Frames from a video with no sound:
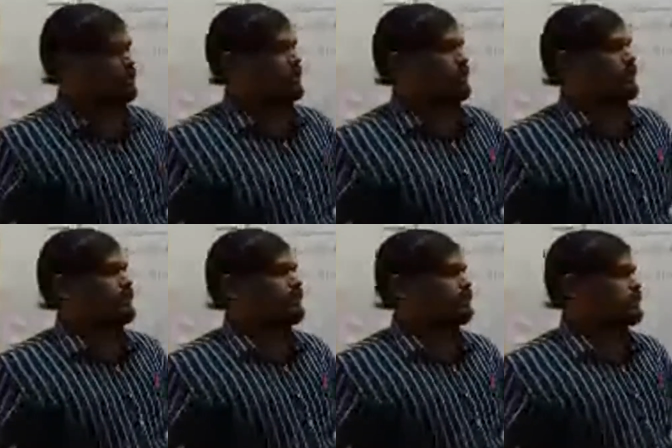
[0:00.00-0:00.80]
the
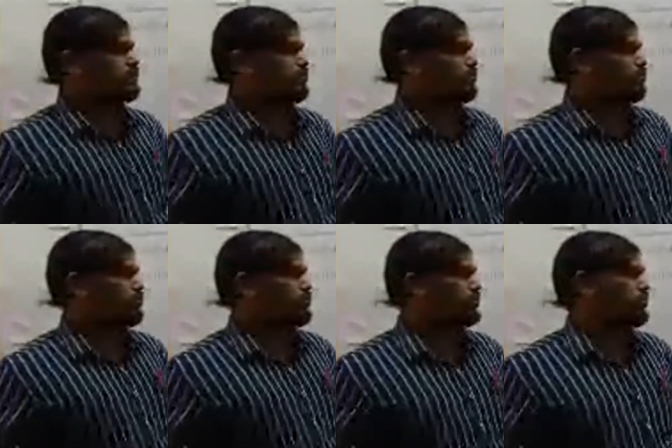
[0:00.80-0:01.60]
highest
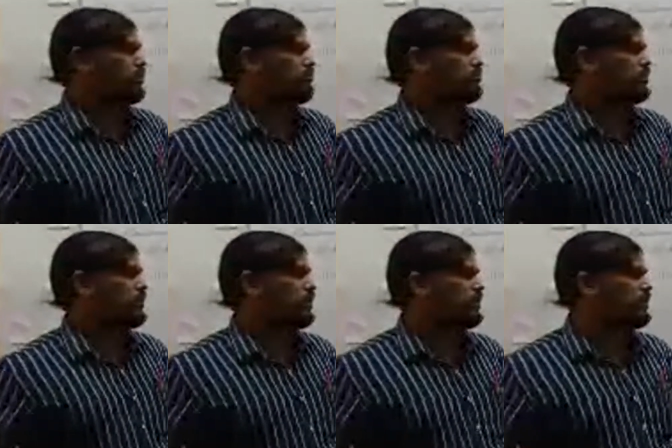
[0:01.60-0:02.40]
proportion of
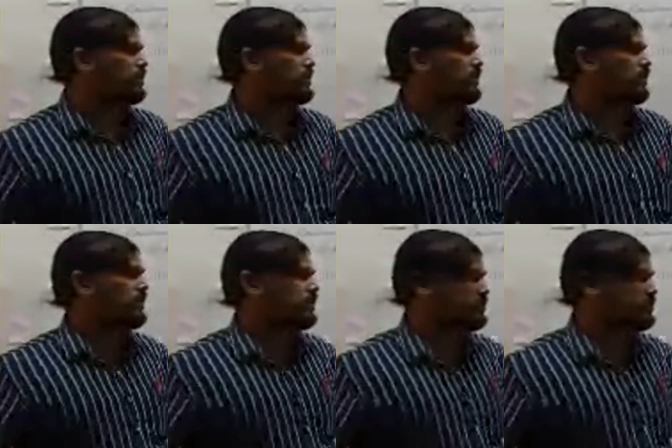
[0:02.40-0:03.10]
net area